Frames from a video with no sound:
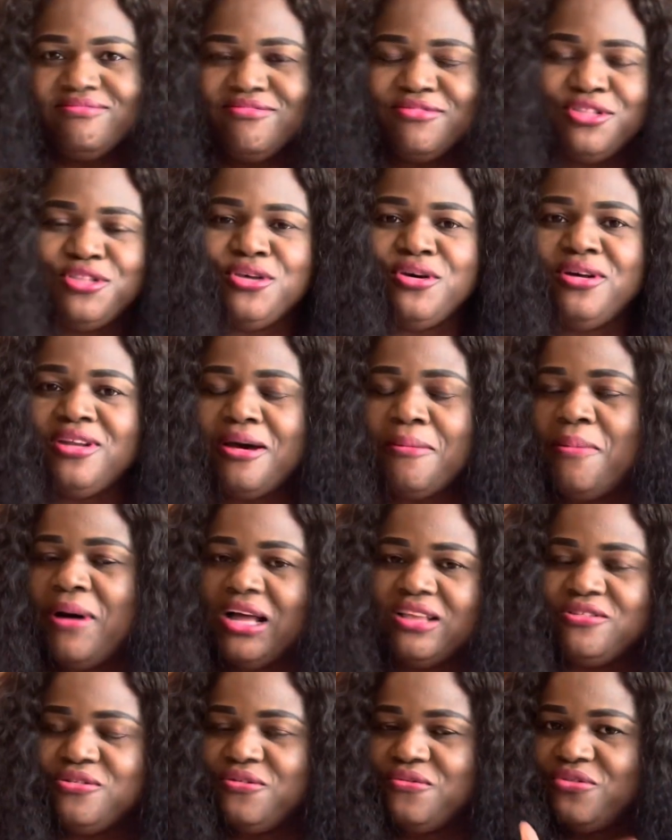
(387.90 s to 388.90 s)
the other
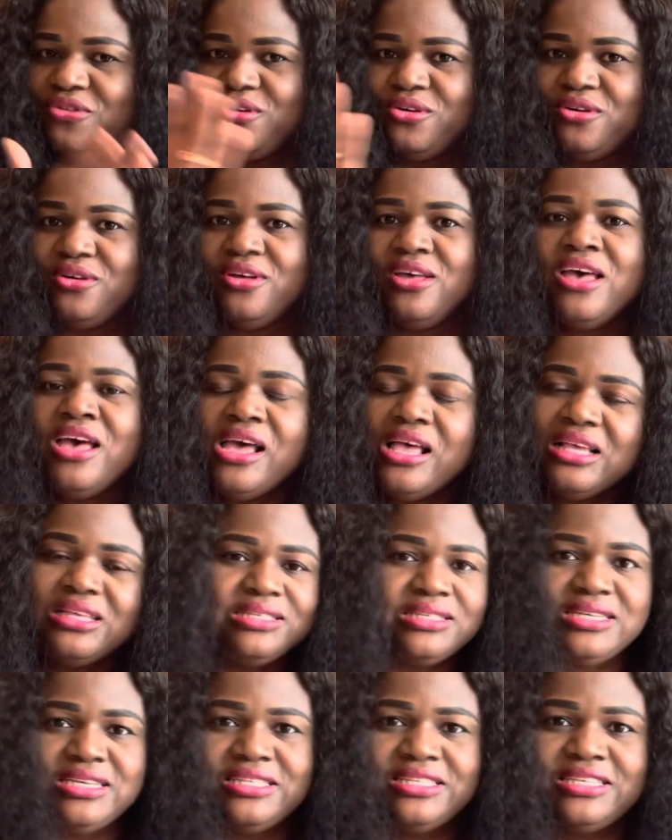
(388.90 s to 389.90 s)
part of the
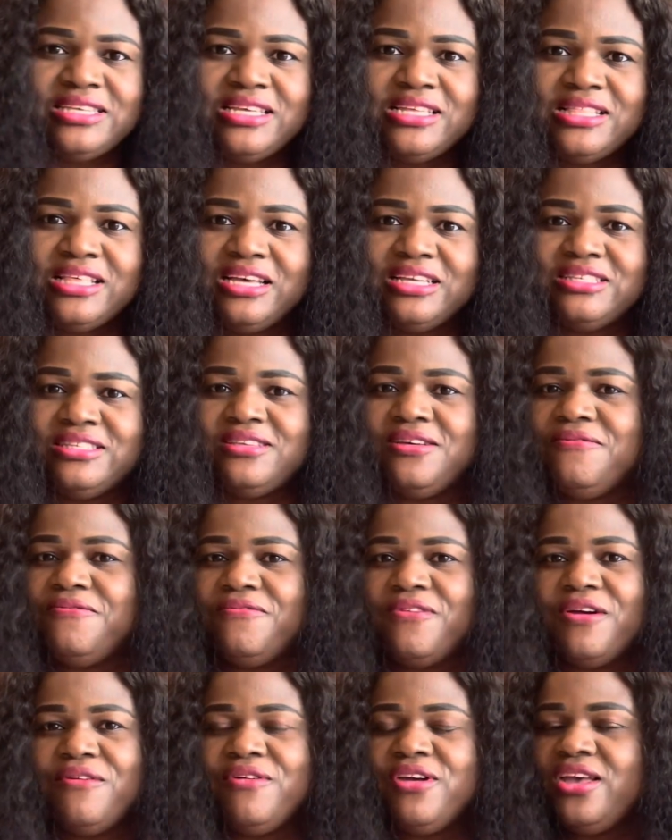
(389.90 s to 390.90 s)
city, there's a
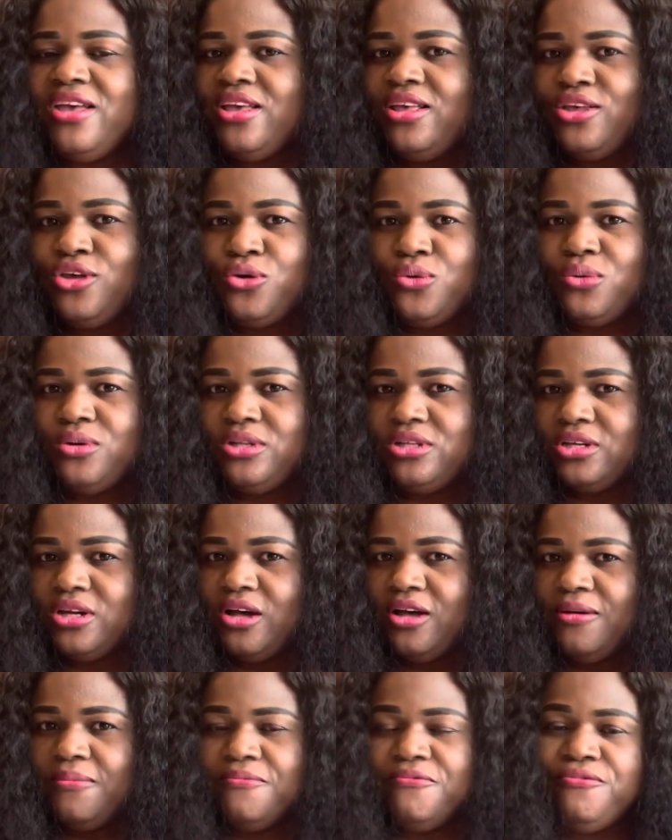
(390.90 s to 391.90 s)
very good
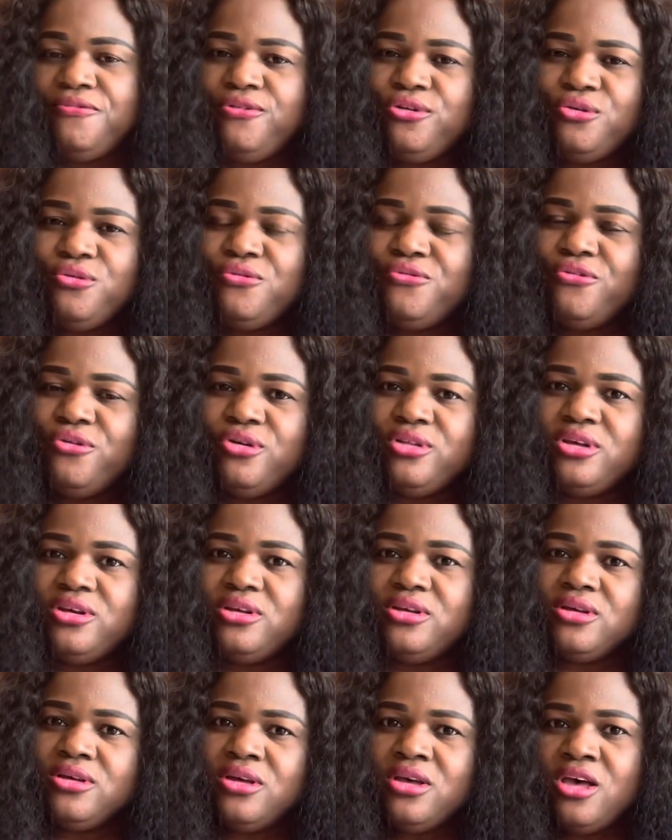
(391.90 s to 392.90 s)
view for
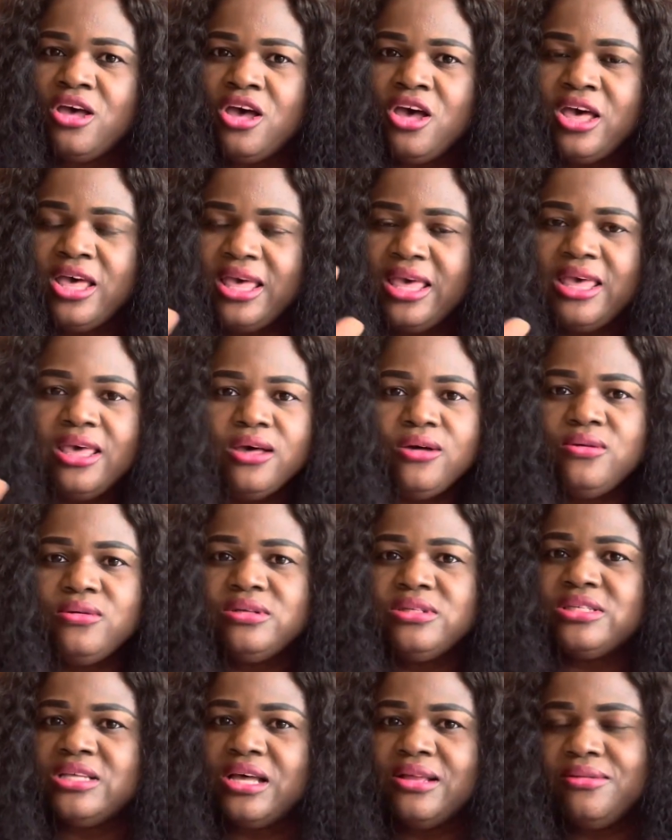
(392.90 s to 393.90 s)
the
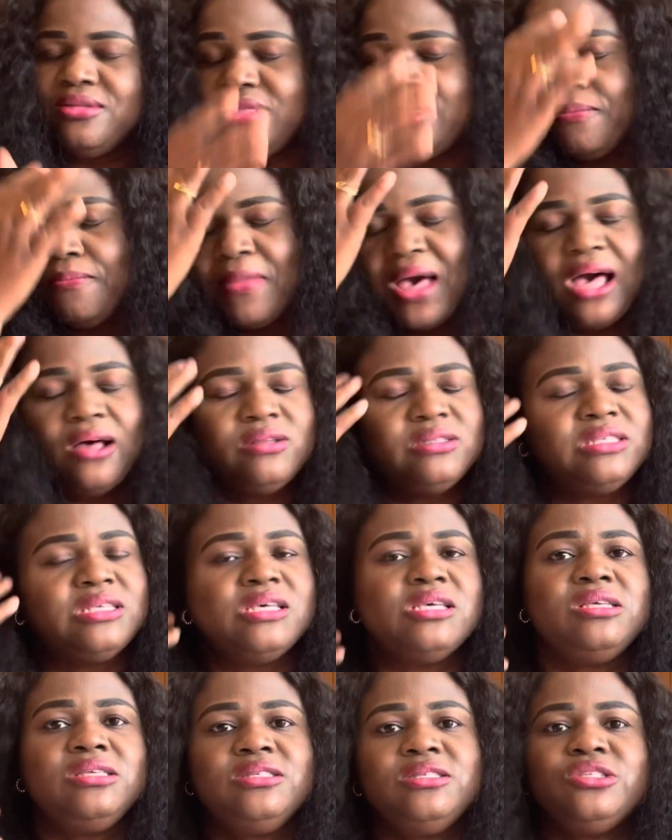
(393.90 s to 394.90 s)
hills and the
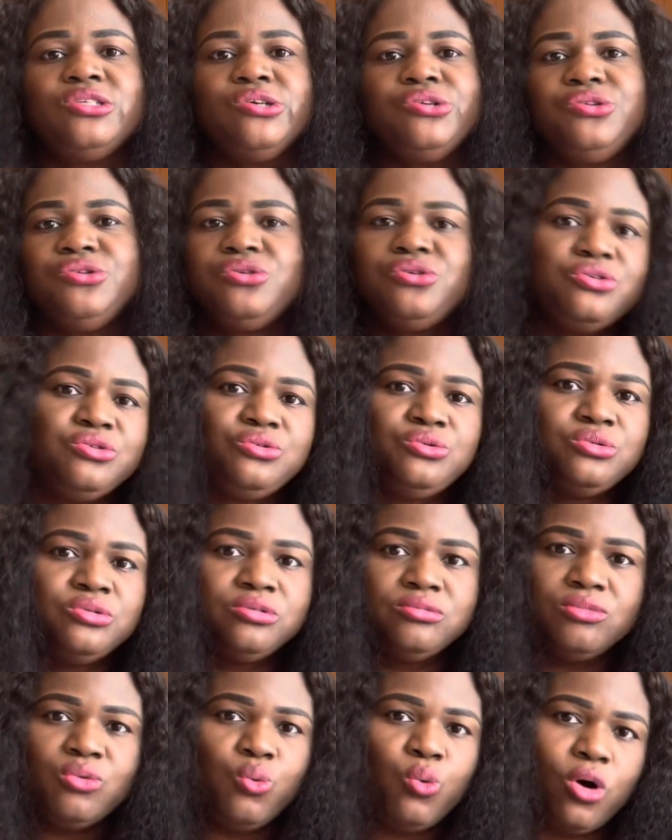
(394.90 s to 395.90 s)
mountains, so you could
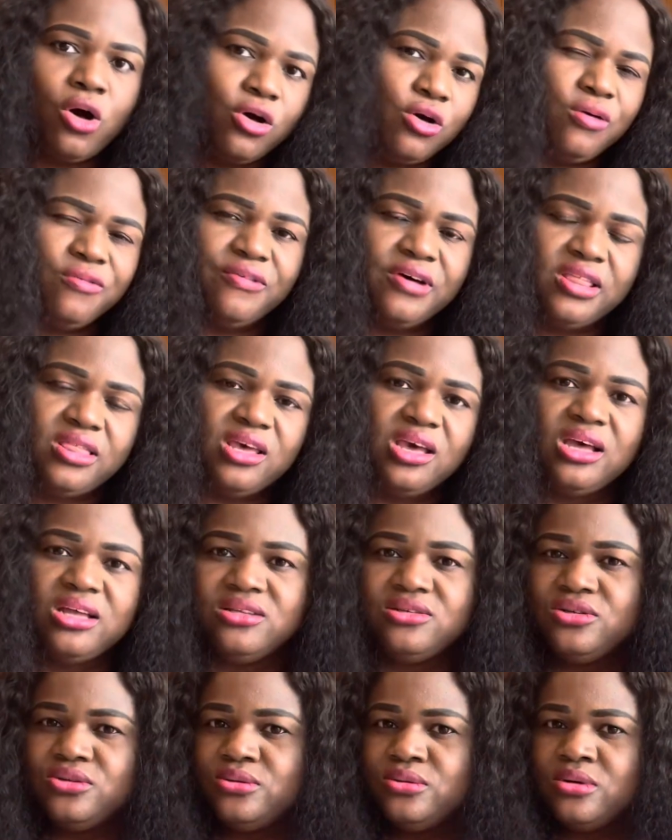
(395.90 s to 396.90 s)
walk over there and
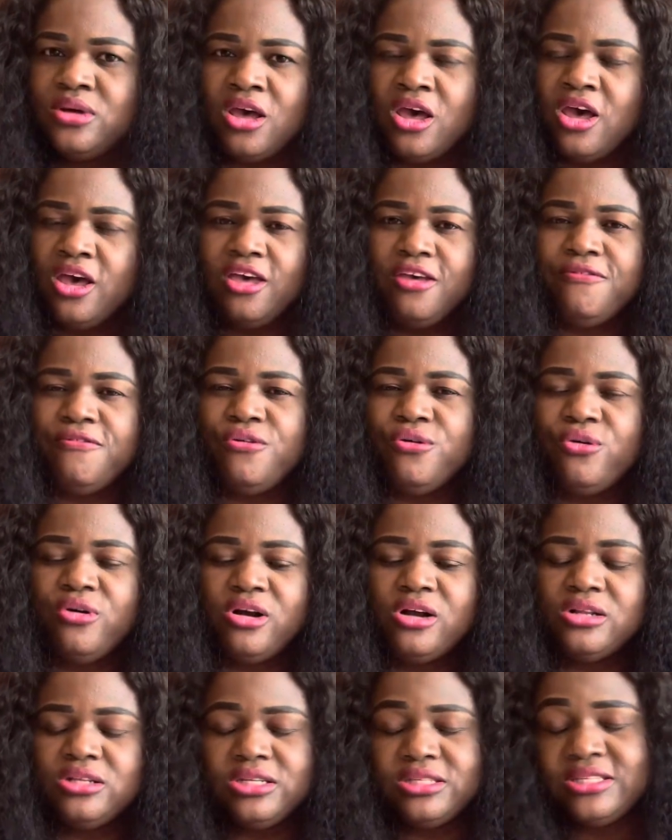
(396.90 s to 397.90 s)
do, if you're
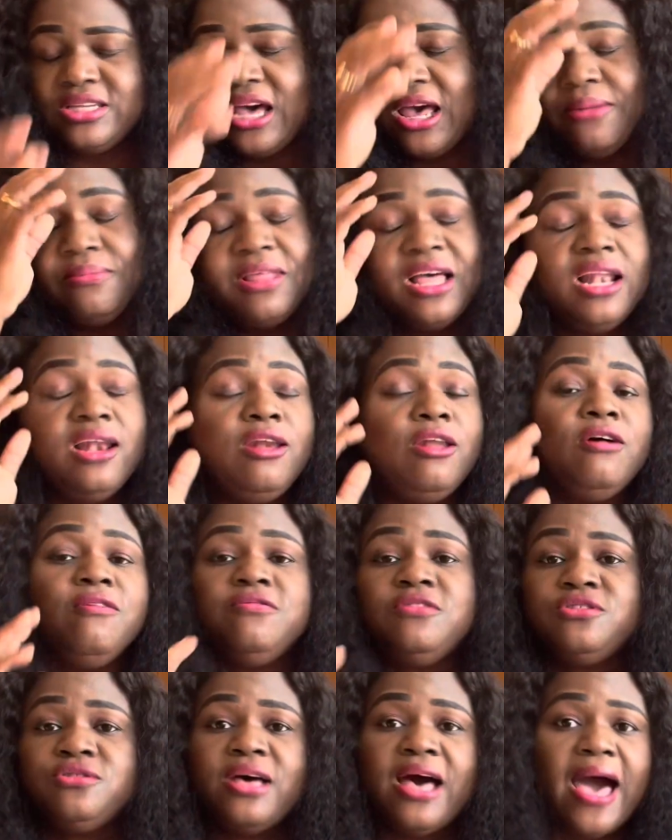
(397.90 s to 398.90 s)
the type that love
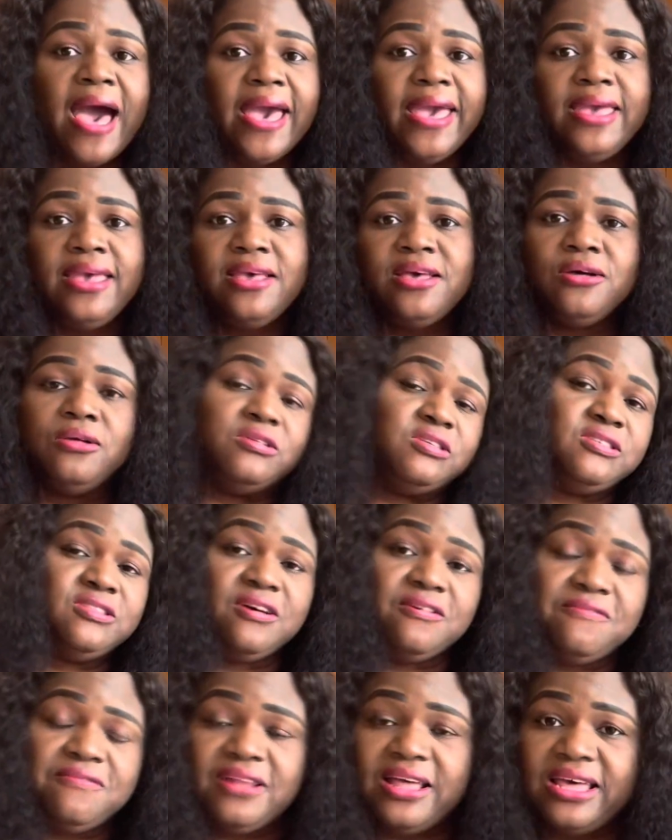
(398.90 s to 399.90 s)
to hike or
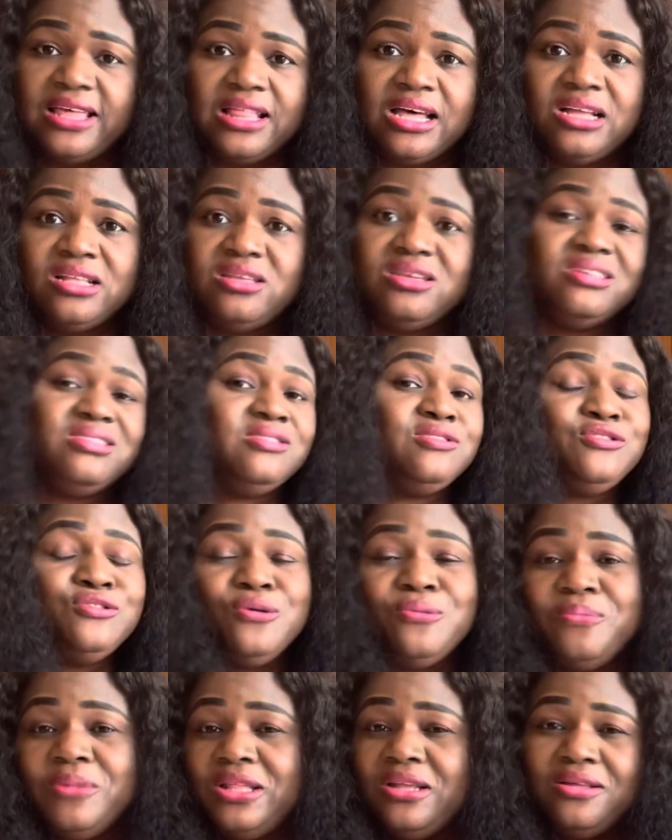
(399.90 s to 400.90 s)
stuff like that, there's so
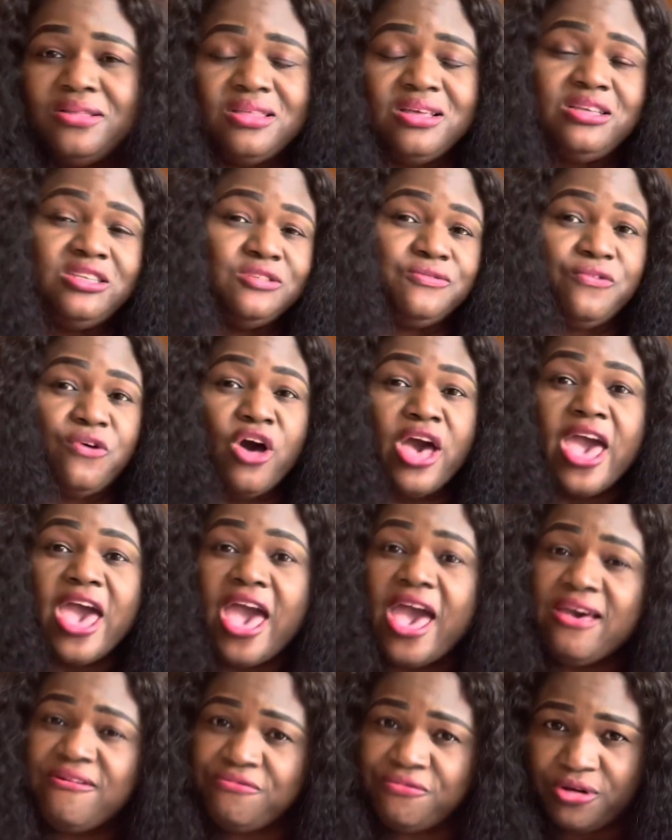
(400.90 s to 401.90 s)
many things for
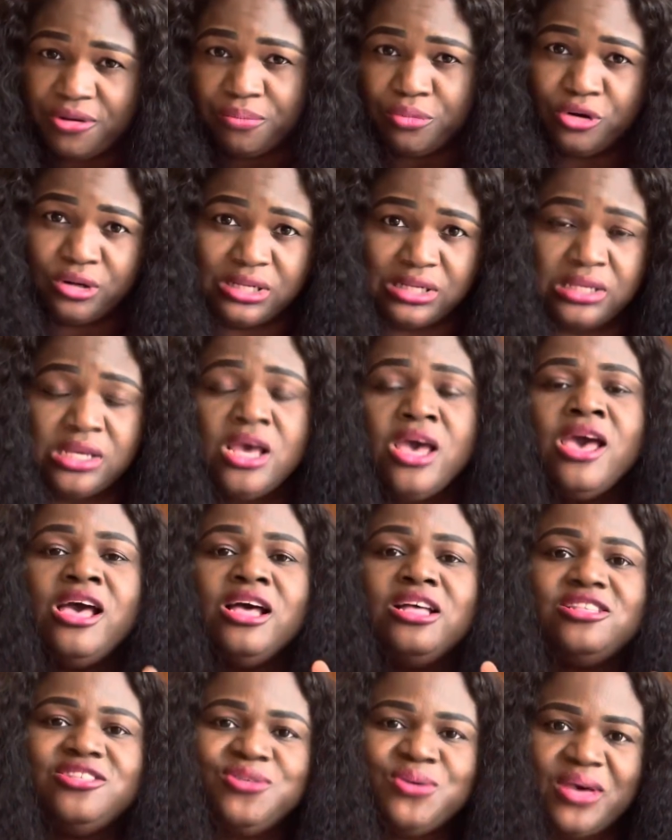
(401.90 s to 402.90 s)
everybody
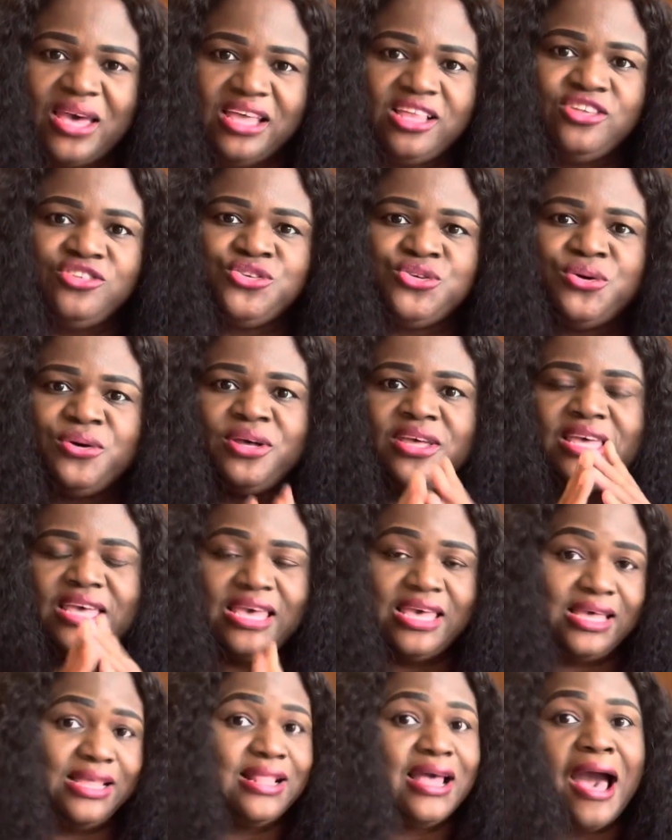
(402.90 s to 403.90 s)
to enjoy
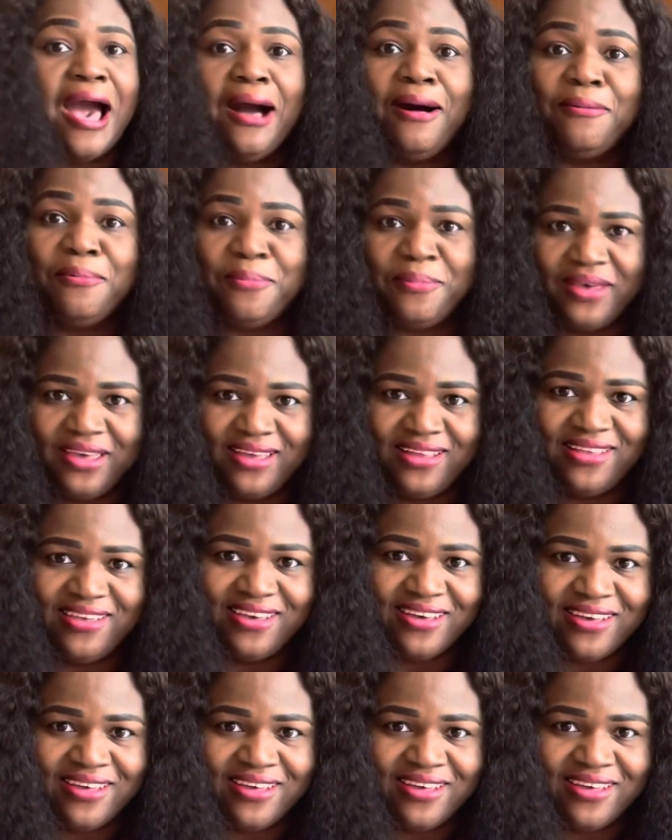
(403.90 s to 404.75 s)
in Albania.